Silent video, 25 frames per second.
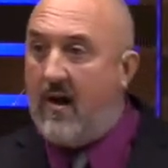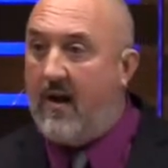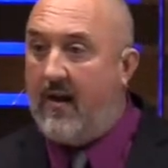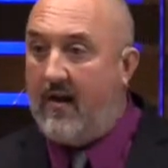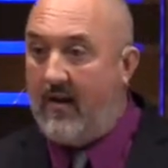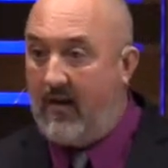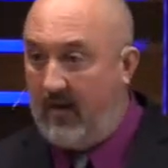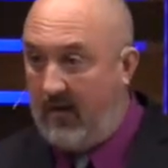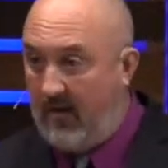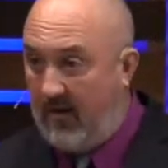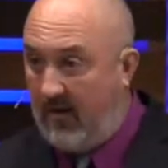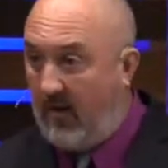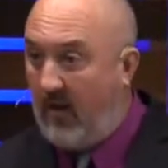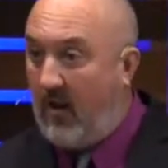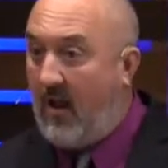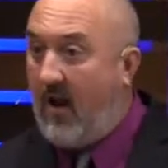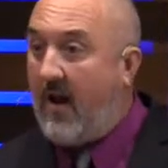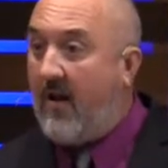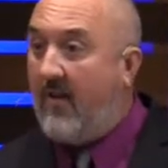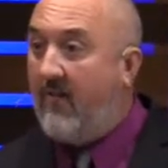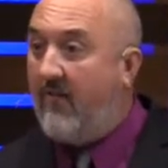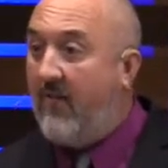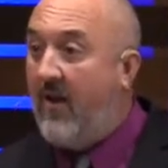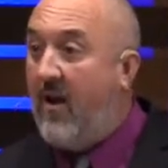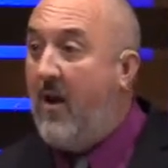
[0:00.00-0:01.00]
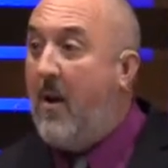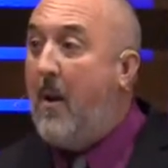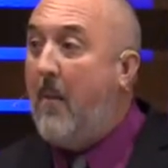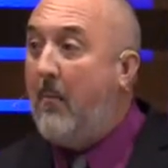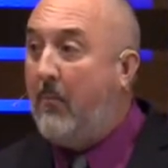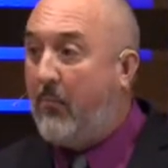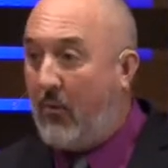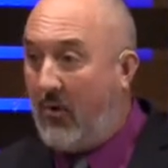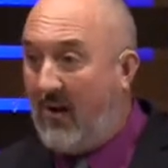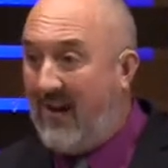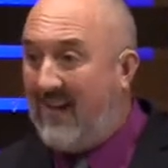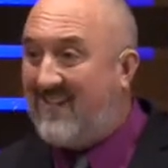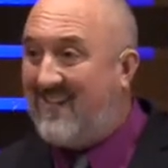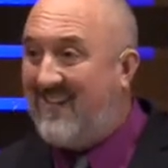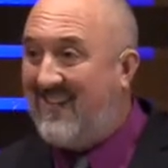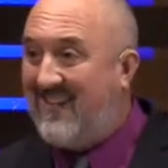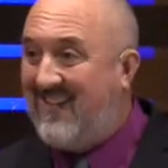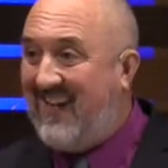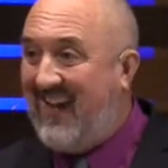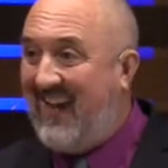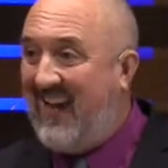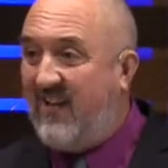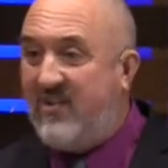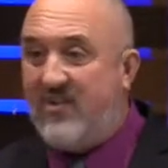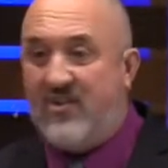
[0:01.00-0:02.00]
And a lot of
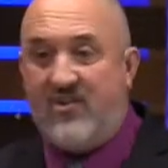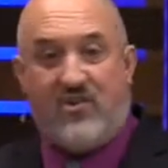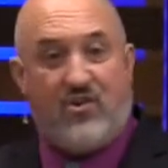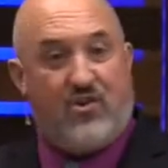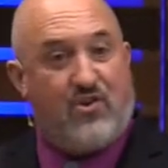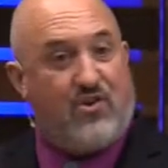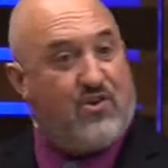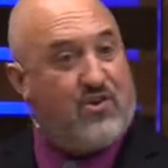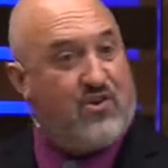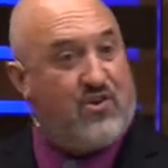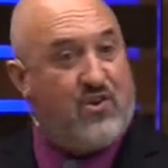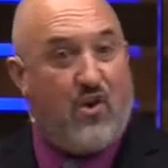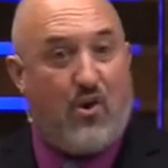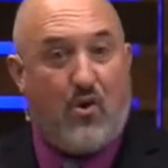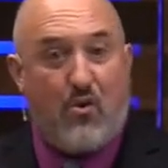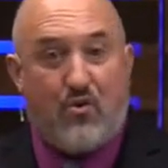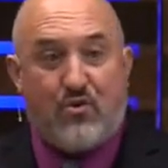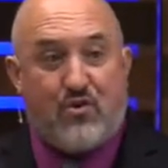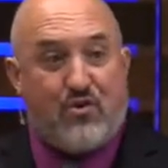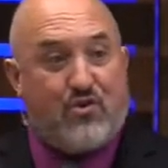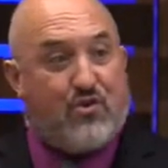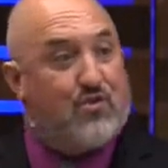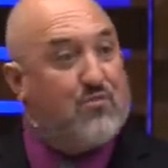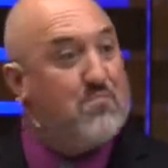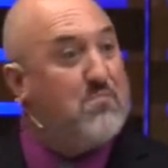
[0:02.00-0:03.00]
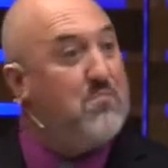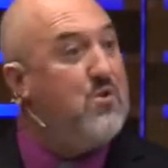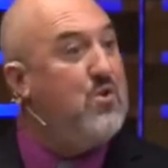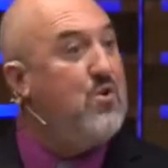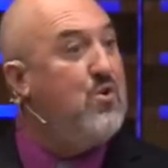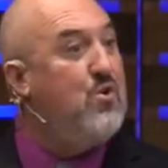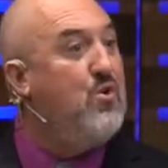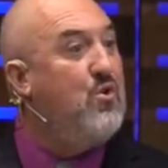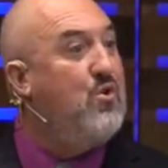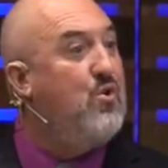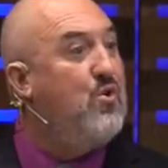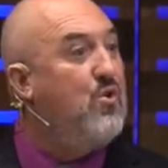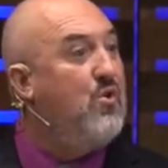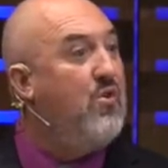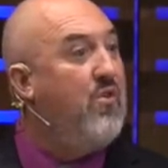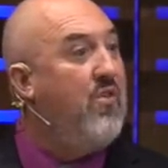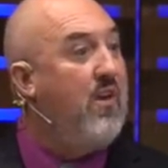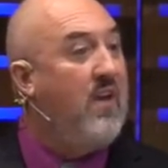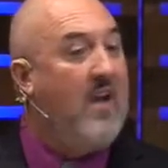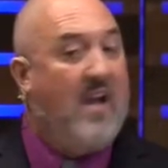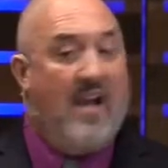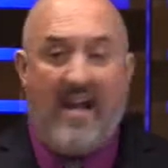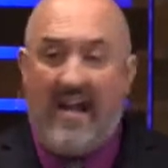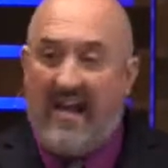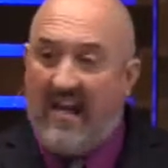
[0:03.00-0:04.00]
presentations are so smooth
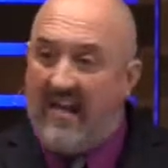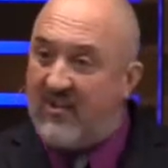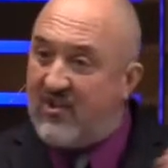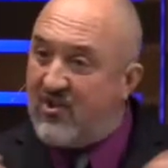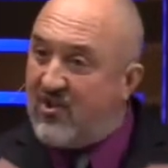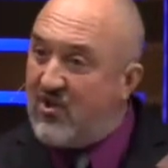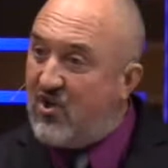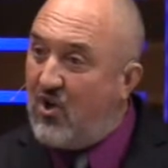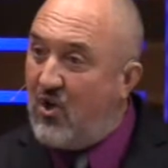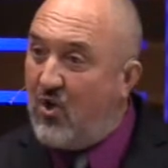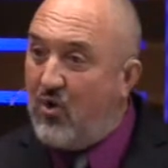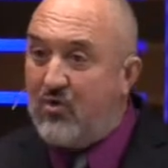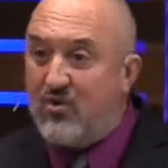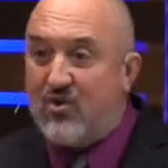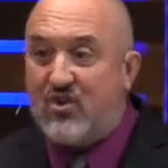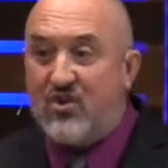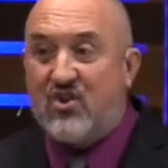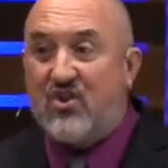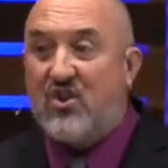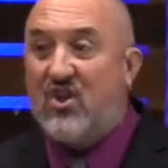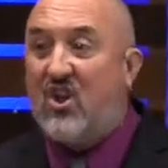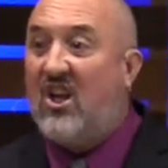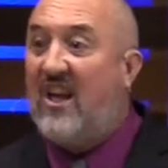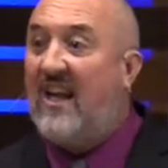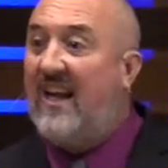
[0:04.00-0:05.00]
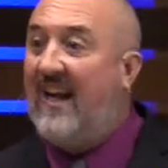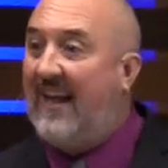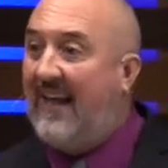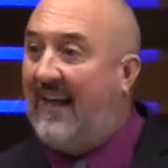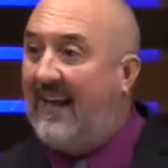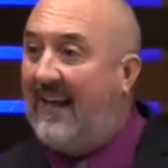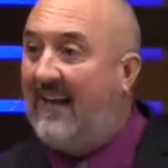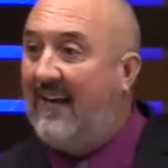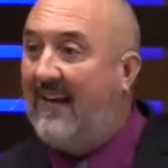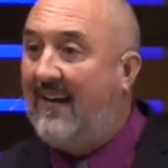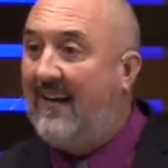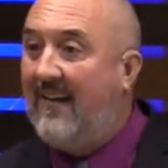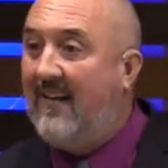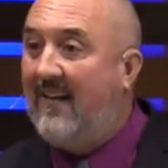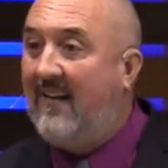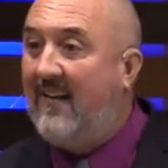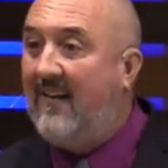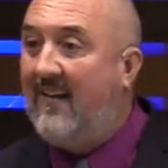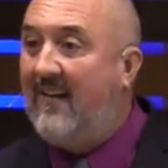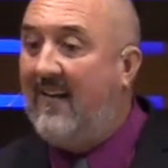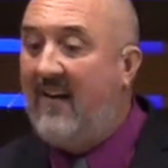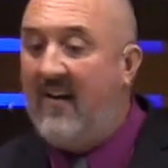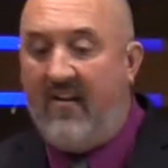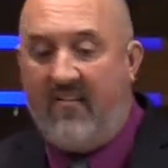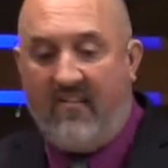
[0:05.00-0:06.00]
and so slick,
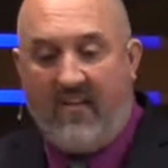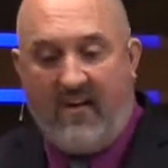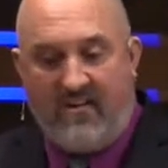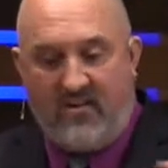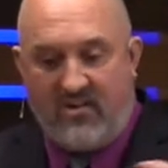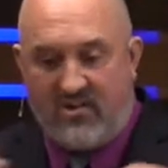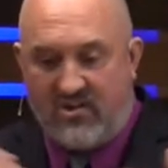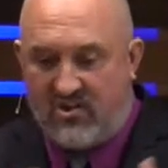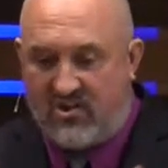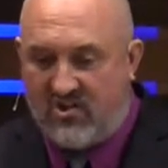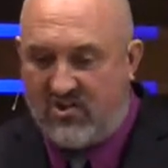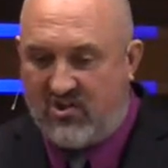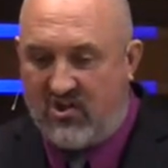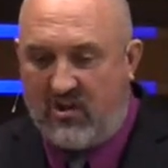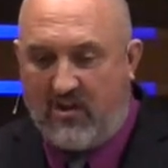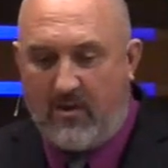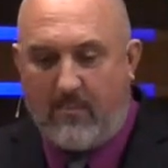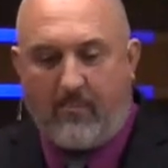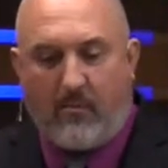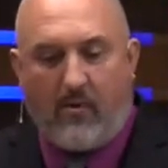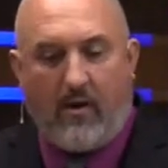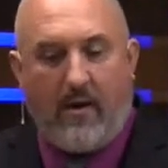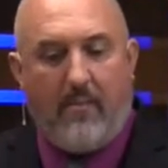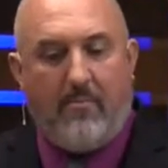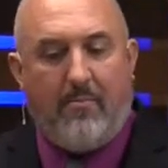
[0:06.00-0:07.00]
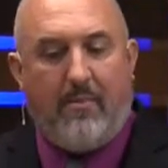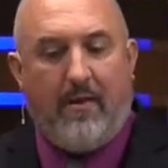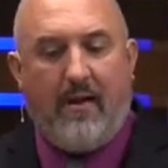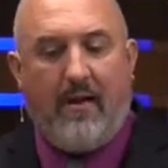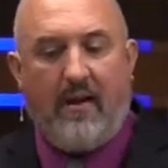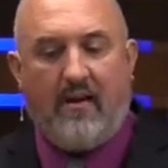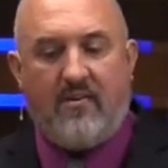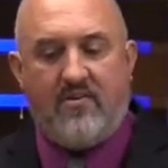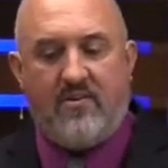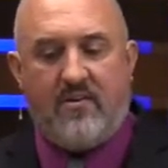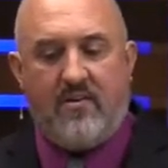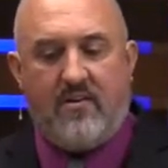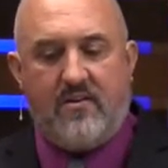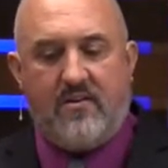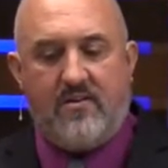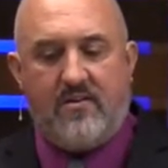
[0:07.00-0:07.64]
they just slip right past us.